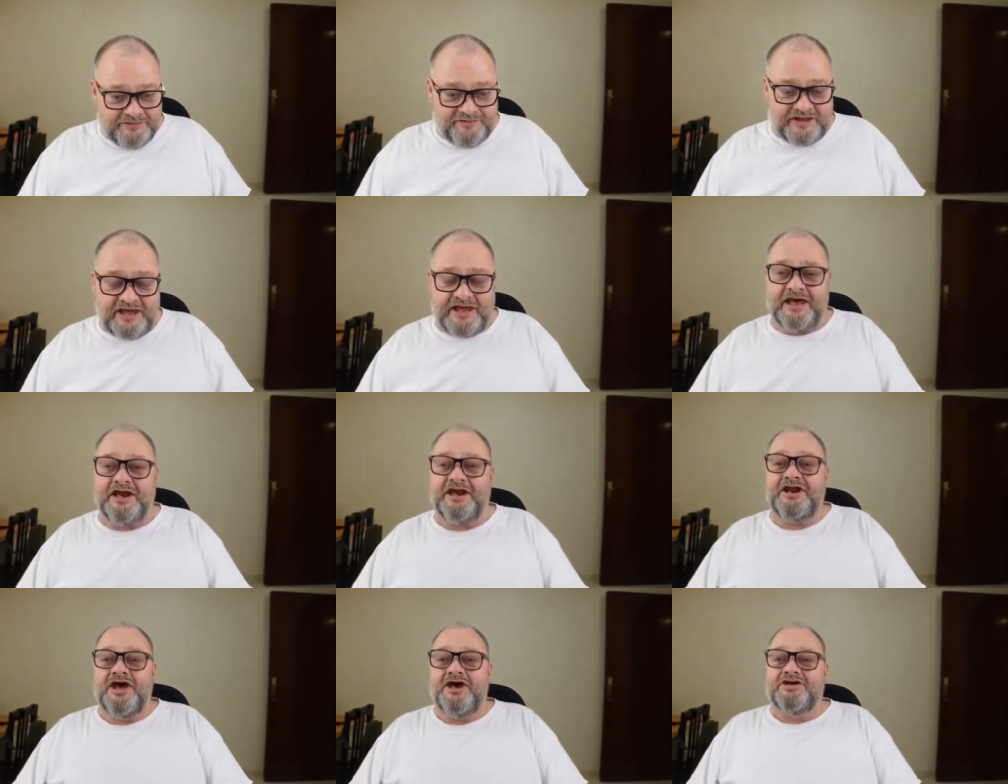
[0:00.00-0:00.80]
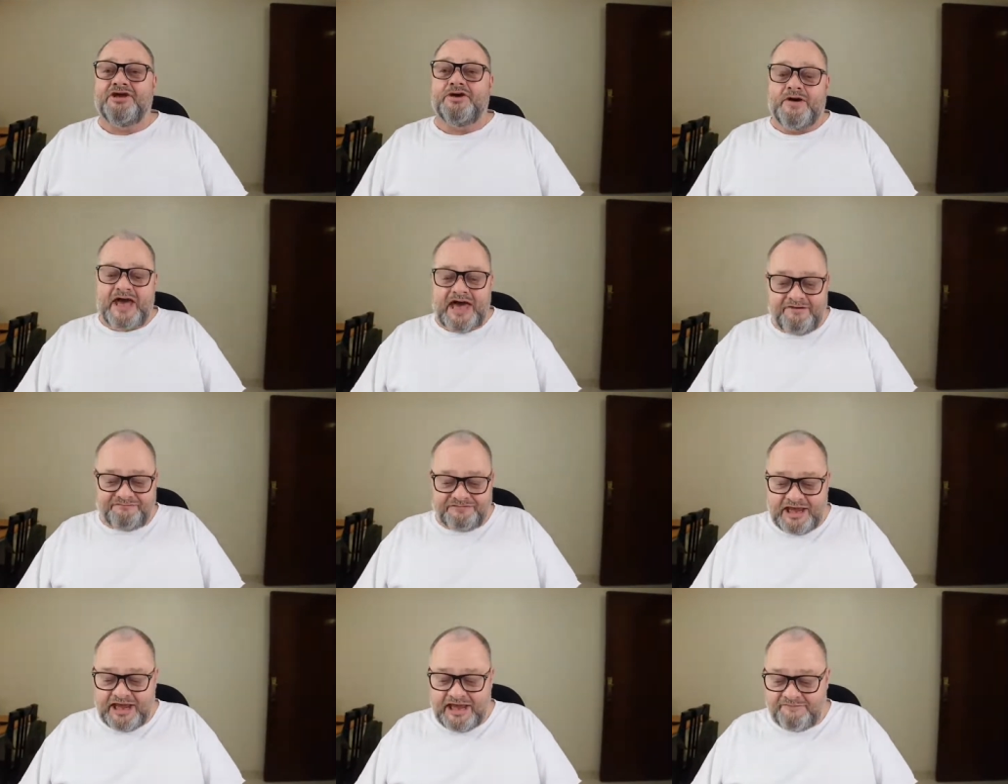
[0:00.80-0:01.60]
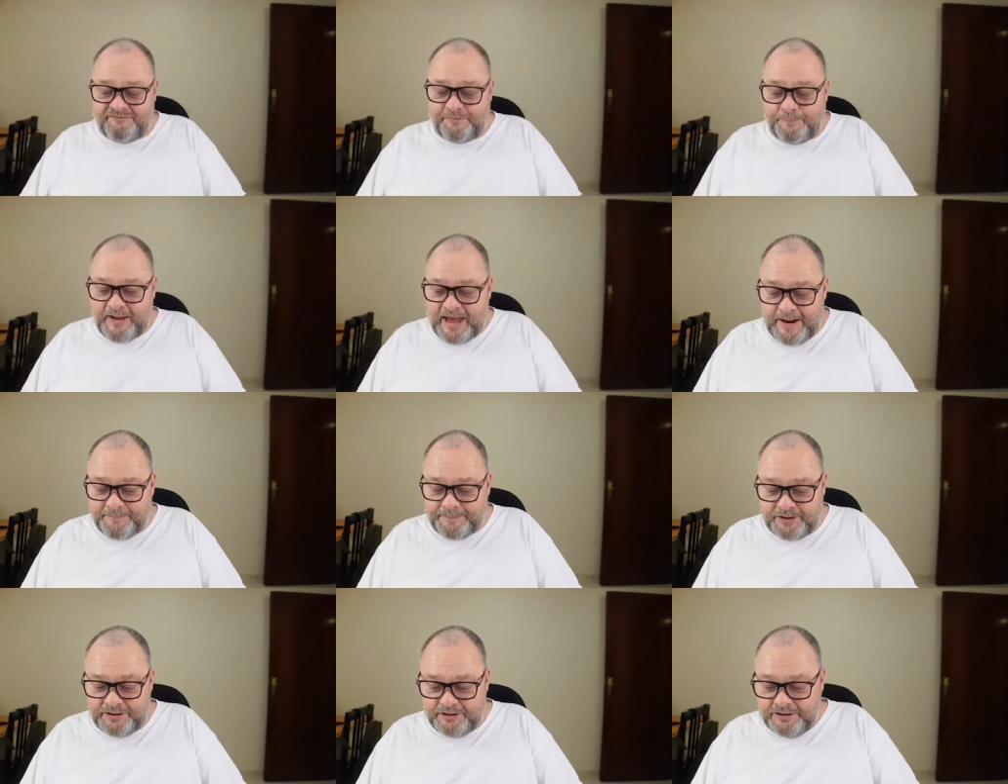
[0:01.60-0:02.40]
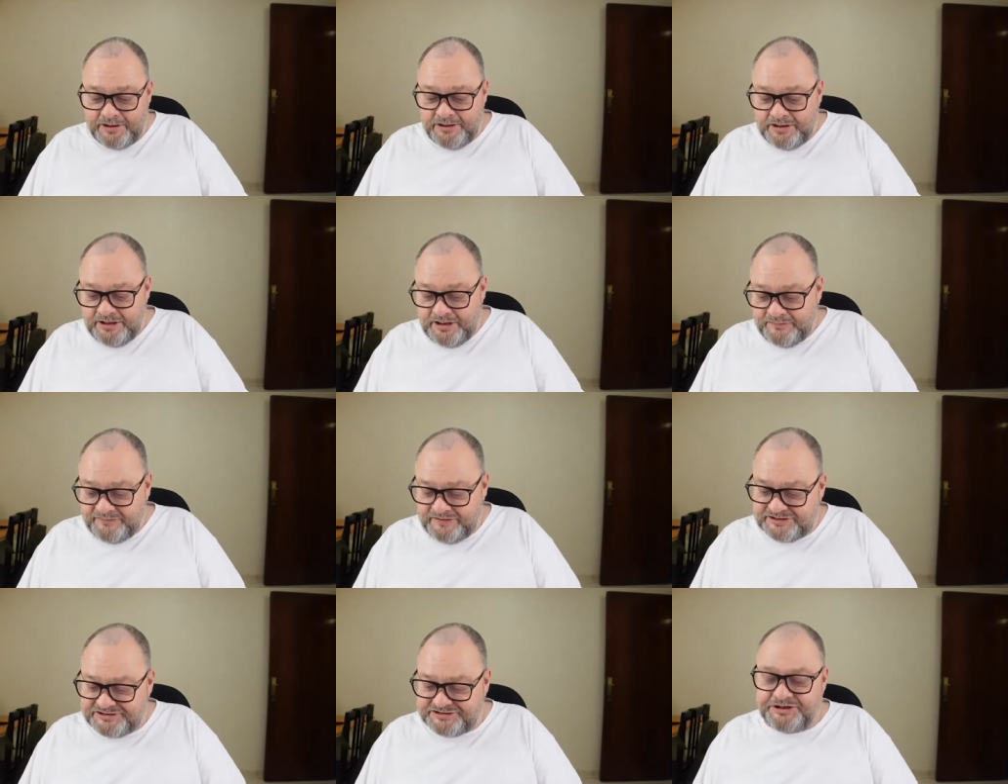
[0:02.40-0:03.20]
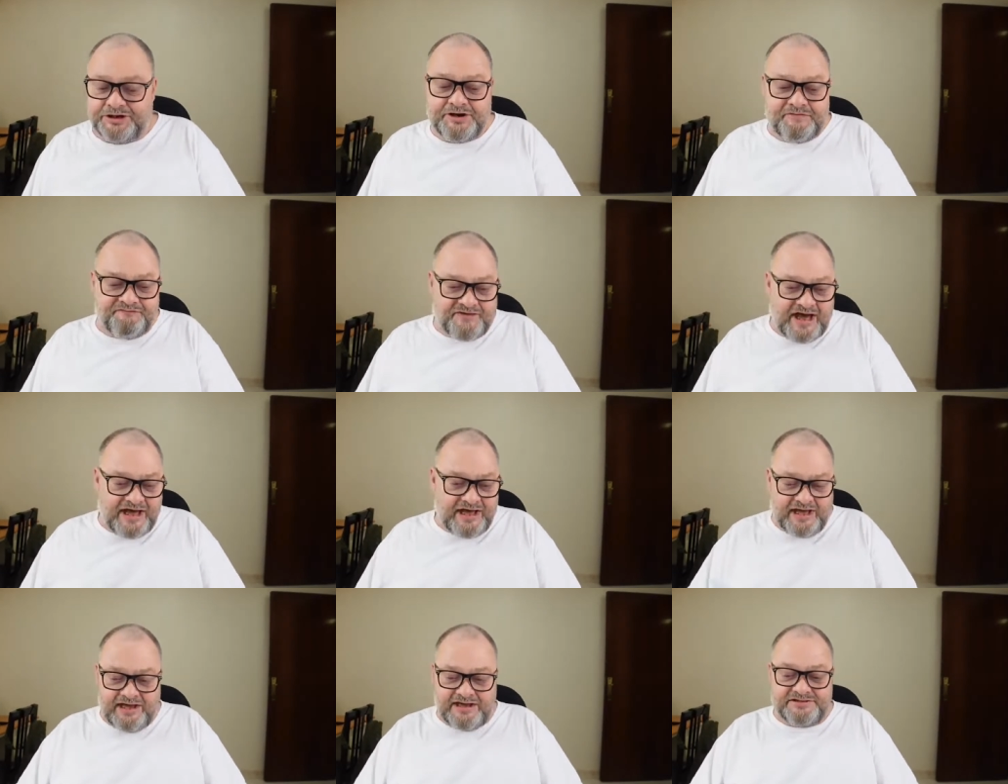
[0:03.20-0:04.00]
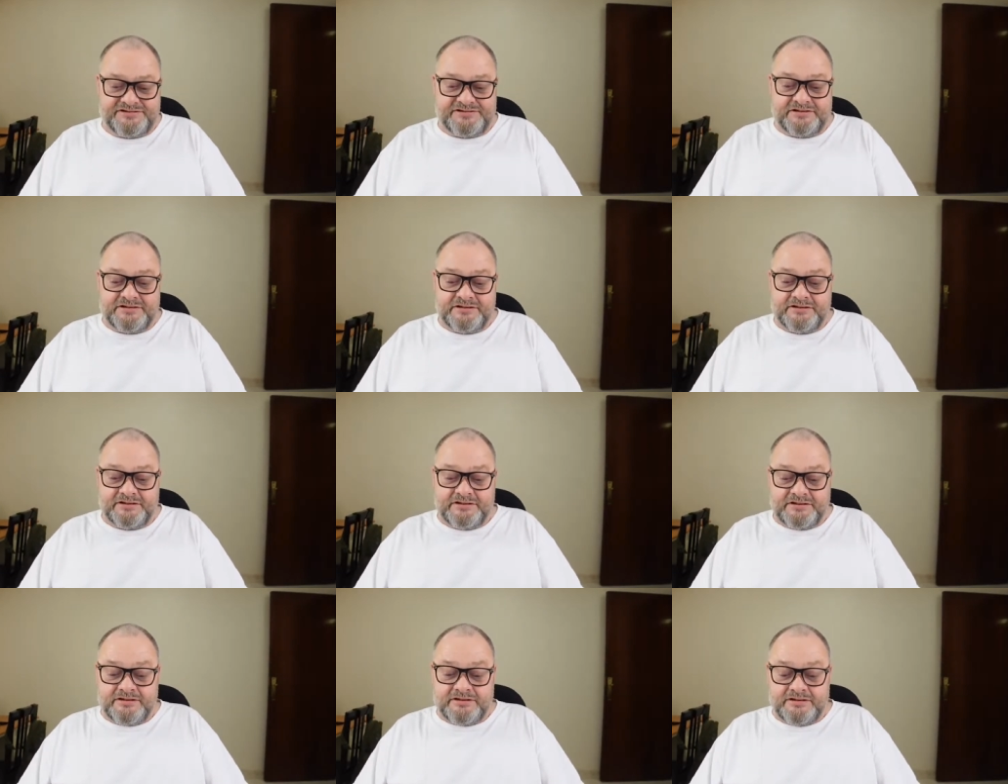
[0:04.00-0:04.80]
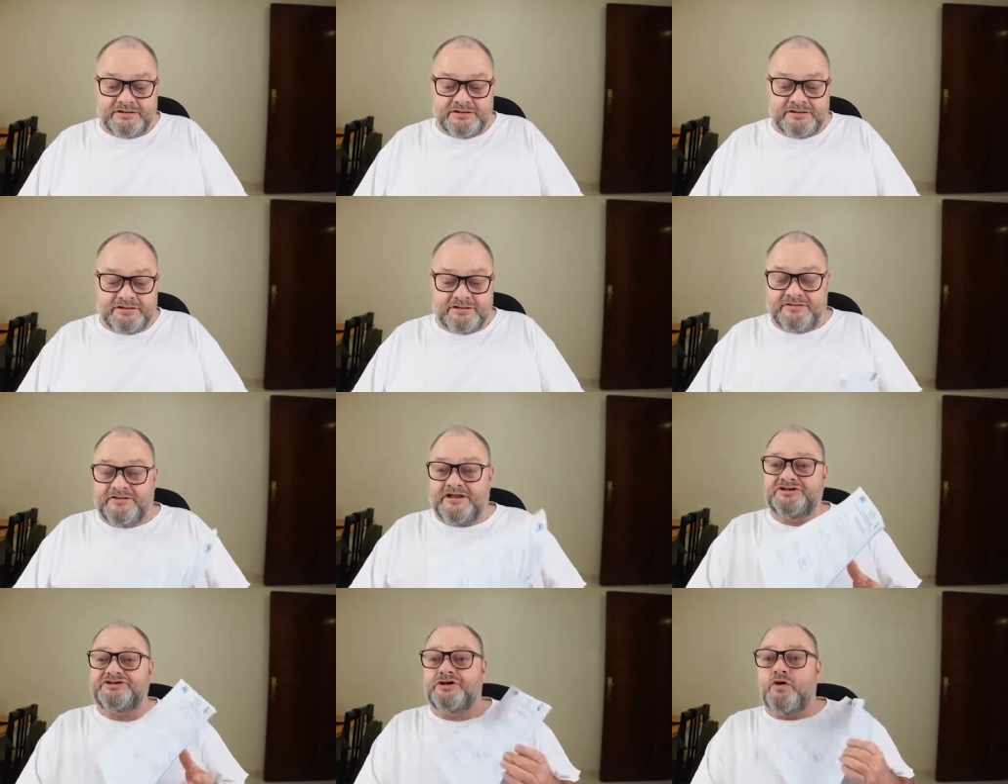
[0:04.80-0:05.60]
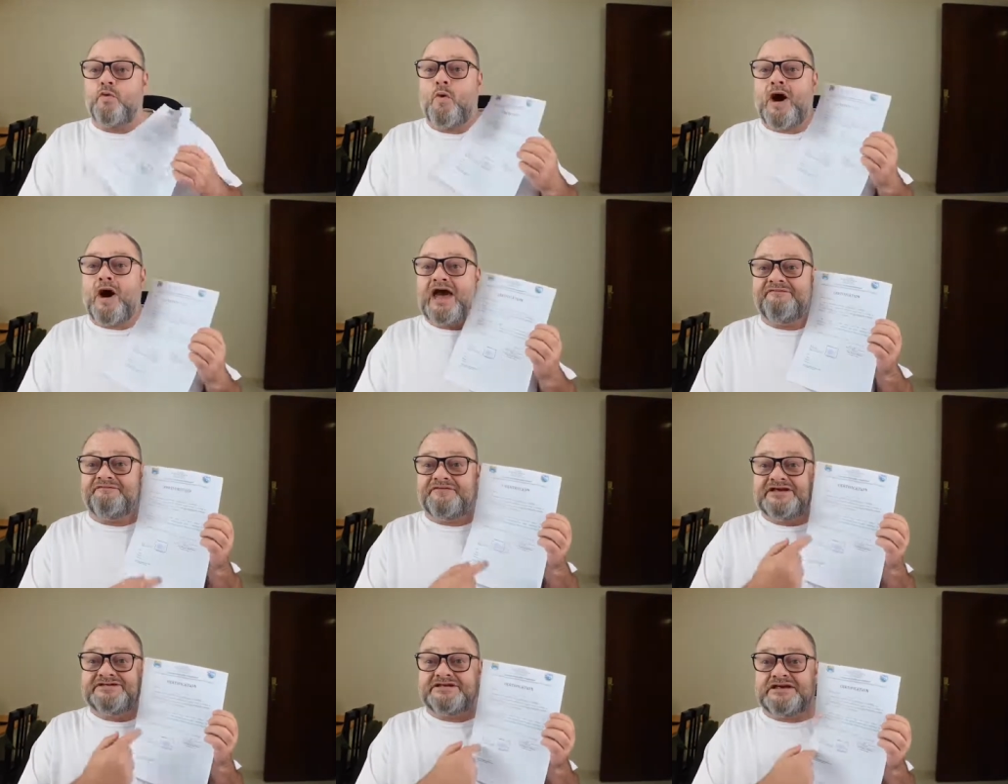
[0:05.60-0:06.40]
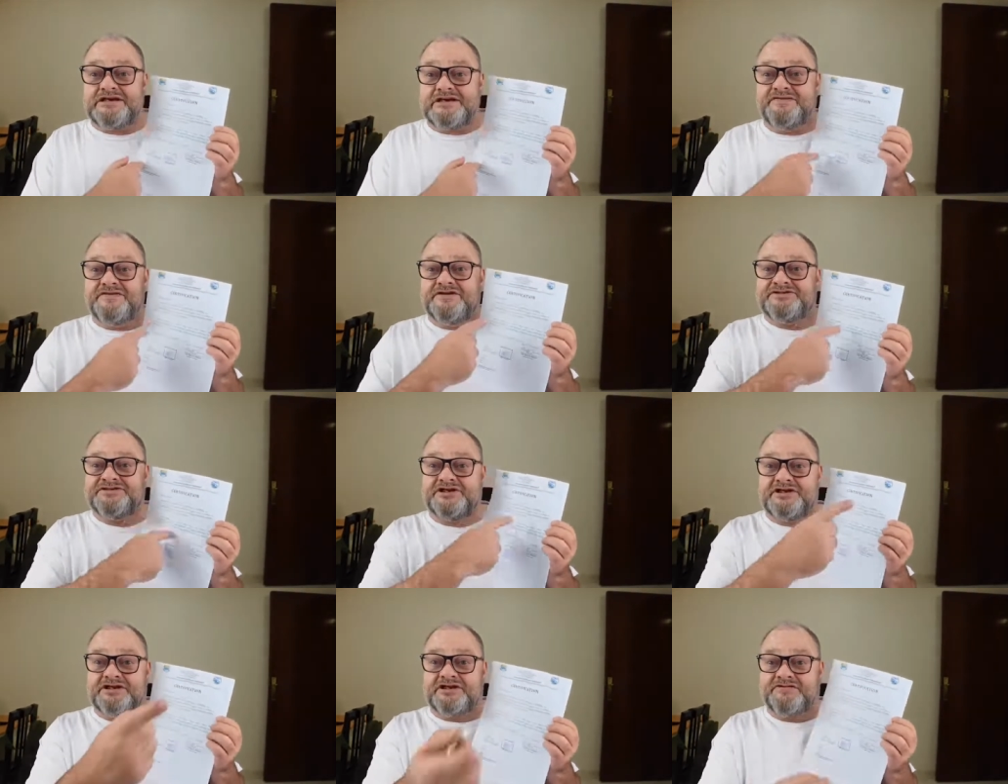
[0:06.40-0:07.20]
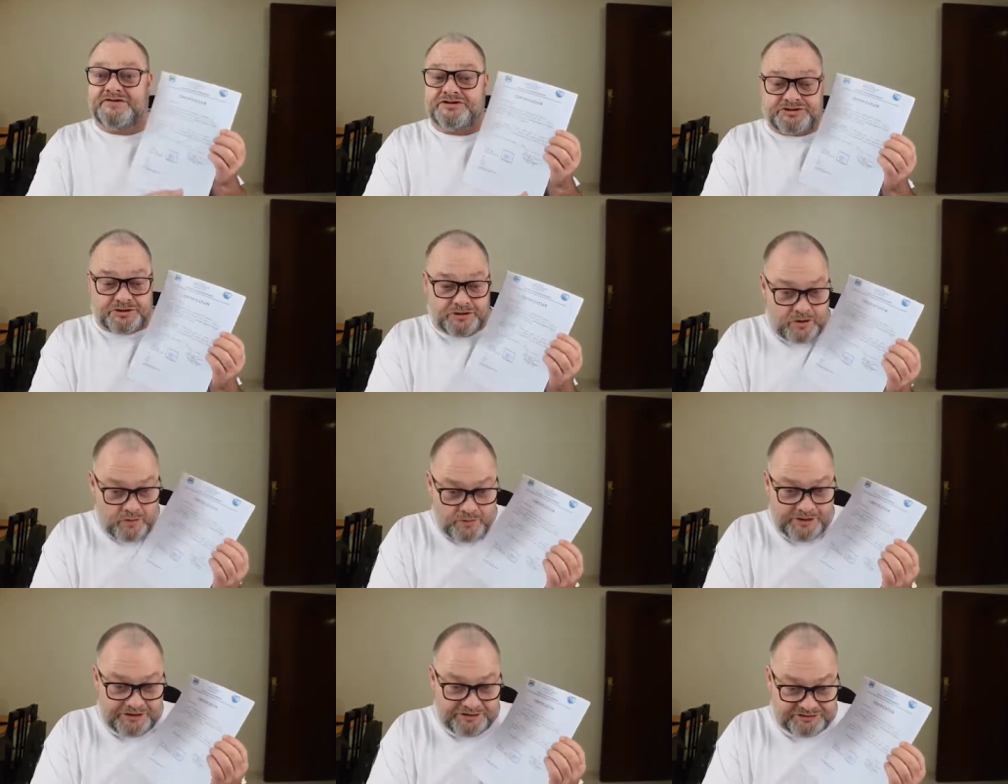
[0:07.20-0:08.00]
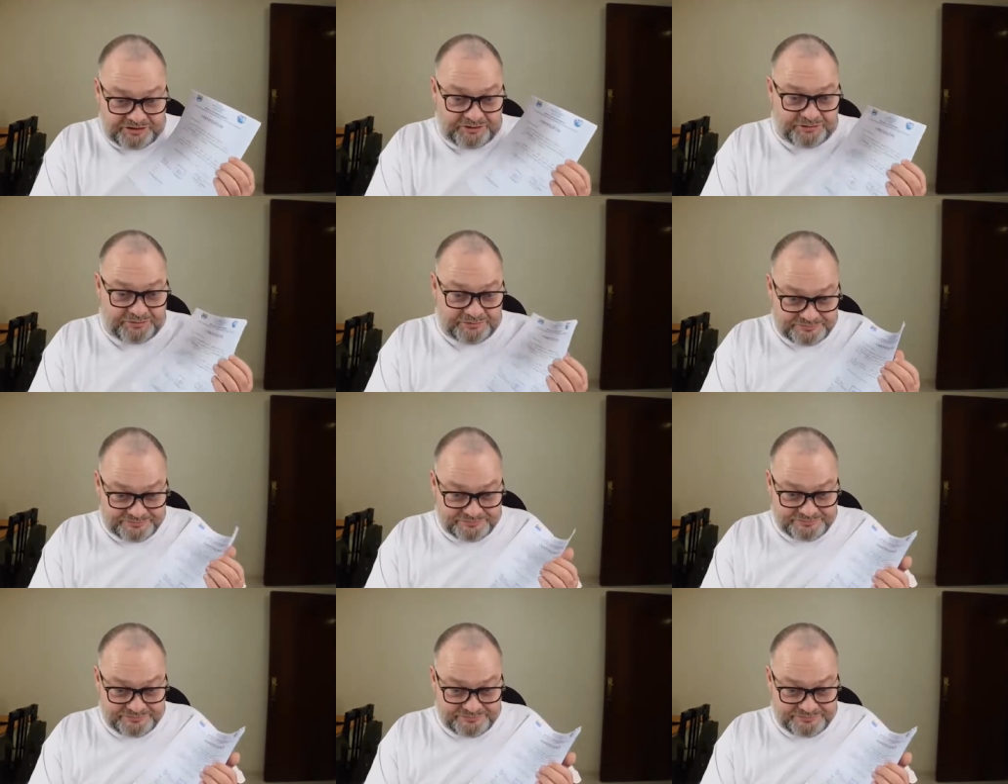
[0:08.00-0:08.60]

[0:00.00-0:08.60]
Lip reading: Then you have to have a paper that certifies that your wife is in the city that you're going to.